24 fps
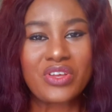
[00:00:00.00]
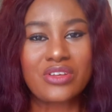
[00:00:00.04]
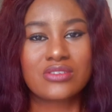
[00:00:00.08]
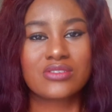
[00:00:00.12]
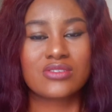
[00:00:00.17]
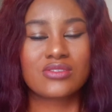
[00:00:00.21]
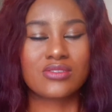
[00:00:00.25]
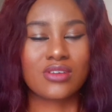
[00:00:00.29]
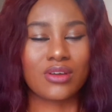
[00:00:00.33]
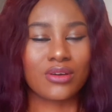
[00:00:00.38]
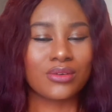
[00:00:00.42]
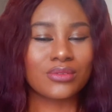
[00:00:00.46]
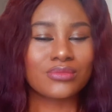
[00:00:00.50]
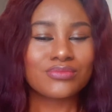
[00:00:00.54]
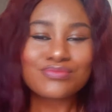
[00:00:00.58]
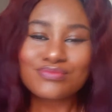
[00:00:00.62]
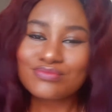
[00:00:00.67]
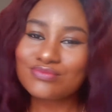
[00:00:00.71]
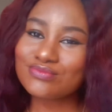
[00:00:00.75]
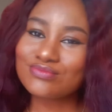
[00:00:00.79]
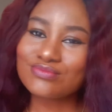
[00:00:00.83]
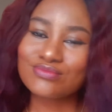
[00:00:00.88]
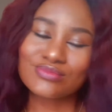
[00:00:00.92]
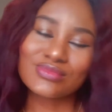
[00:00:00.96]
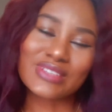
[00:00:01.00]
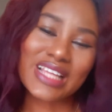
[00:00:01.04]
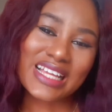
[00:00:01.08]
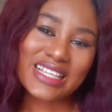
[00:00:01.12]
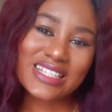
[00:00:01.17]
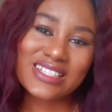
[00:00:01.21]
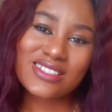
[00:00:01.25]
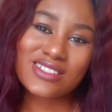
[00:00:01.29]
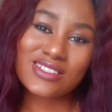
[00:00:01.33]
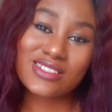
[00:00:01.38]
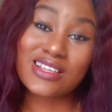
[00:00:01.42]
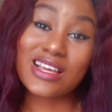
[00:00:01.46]
So that
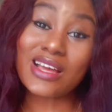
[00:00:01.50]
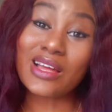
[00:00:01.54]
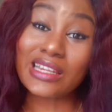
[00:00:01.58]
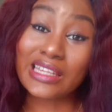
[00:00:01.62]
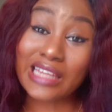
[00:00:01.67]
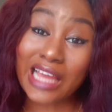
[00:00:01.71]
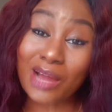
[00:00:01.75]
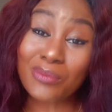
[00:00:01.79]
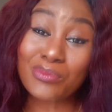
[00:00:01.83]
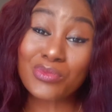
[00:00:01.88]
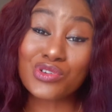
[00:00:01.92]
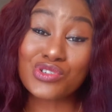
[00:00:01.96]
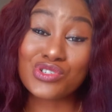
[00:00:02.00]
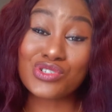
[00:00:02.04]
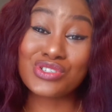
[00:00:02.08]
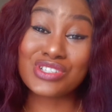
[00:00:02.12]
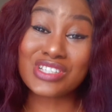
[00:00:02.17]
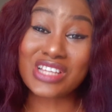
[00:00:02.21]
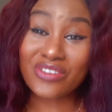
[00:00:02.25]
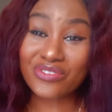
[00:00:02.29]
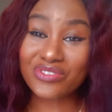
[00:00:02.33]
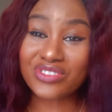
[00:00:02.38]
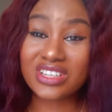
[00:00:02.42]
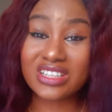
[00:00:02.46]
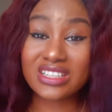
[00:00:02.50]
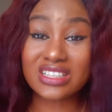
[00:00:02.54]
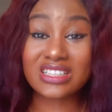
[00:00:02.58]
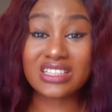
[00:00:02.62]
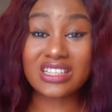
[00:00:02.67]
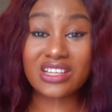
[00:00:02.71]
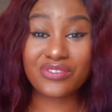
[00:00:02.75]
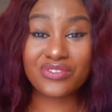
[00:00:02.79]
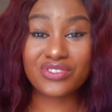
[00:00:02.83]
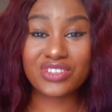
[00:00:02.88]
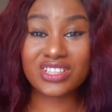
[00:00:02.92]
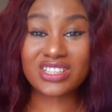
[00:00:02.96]
is an app you should
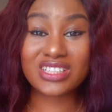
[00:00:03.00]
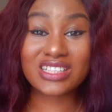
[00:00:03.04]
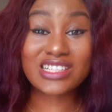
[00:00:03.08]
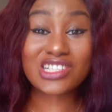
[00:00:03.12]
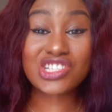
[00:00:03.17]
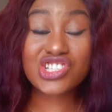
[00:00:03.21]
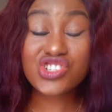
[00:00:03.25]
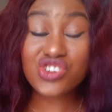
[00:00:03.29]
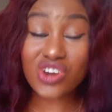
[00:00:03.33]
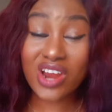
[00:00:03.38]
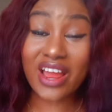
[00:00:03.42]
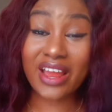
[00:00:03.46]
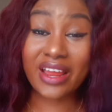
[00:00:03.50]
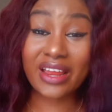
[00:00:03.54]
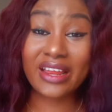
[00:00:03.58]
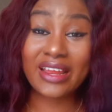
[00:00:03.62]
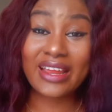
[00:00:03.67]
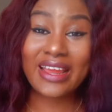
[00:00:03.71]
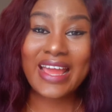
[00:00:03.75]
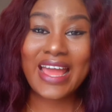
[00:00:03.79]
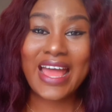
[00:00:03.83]
definitely try.